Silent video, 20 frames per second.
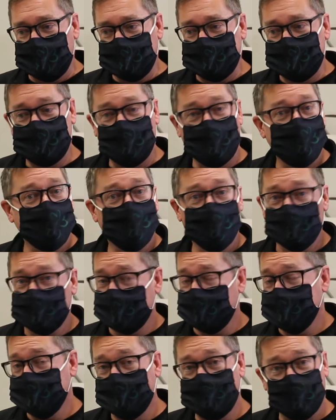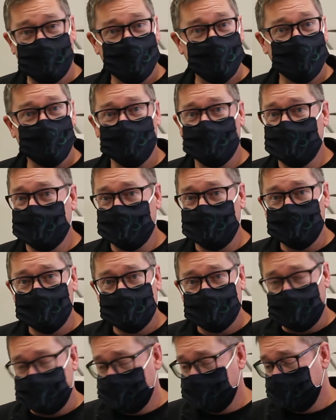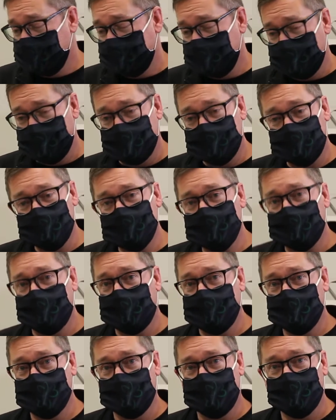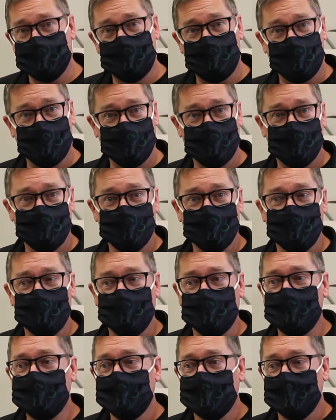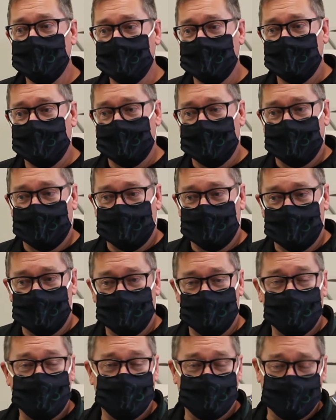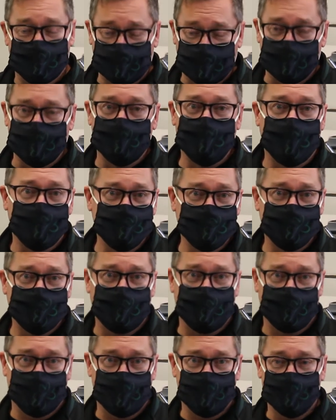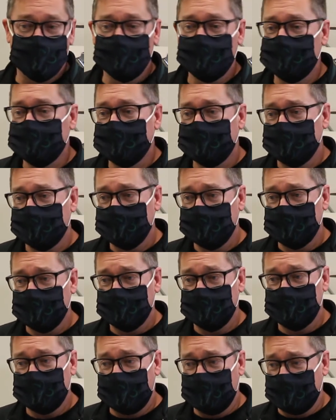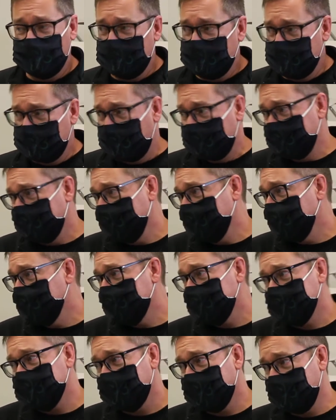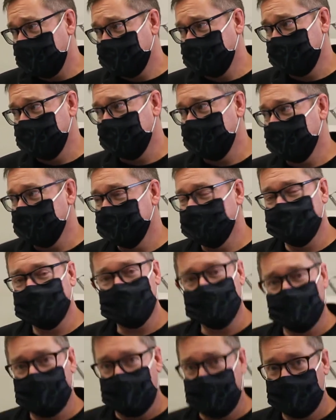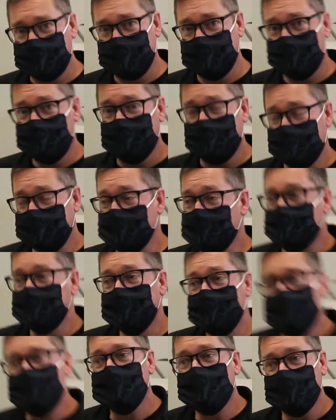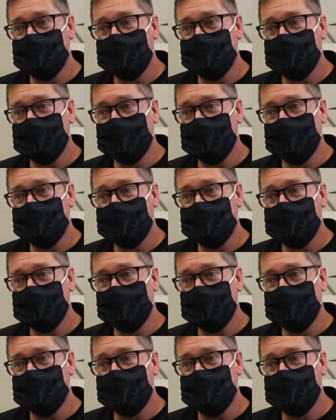They work independently. They prepare themselves independently for the most part. I think just last year, Sister Kathy had made a real